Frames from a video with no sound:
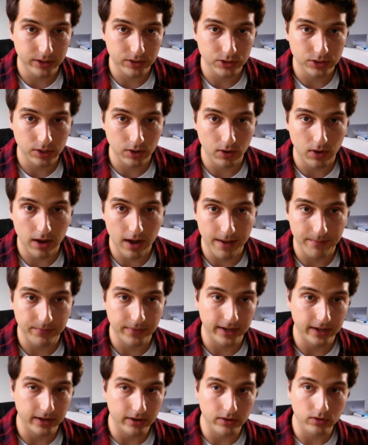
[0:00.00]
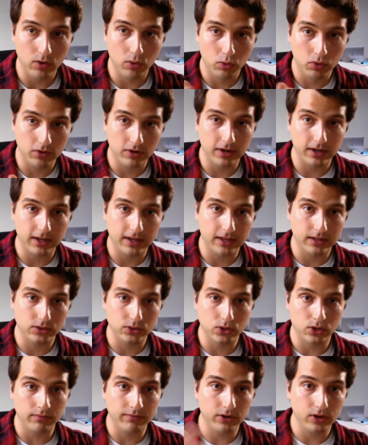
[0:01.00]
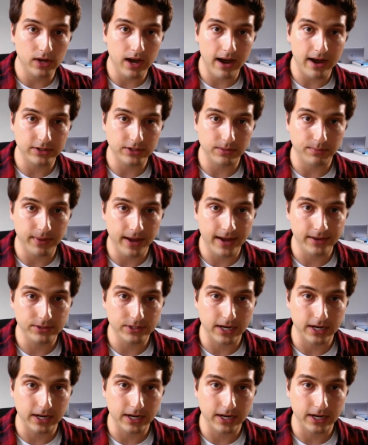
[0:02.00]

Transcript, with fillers: So, I'm, like in order to serve you guys the best,